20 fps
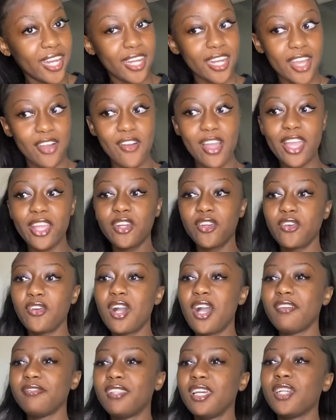Now I know
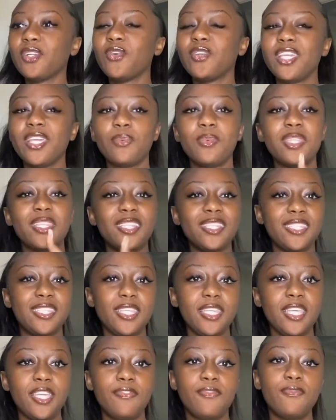I've done cooking with
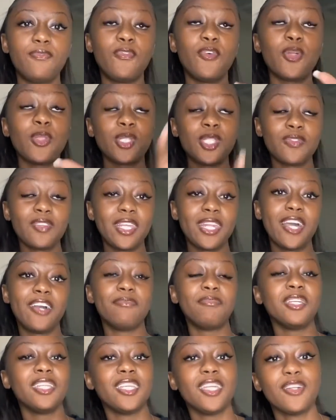Zee. For those of you that
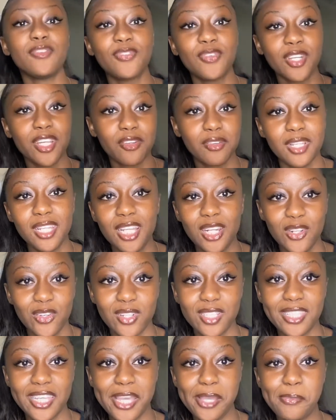have been here for a really
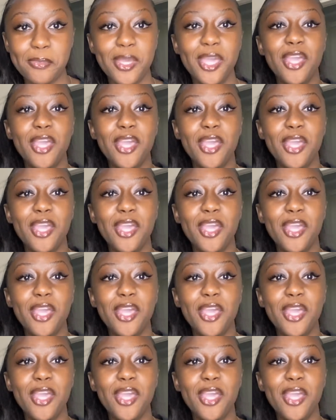long time,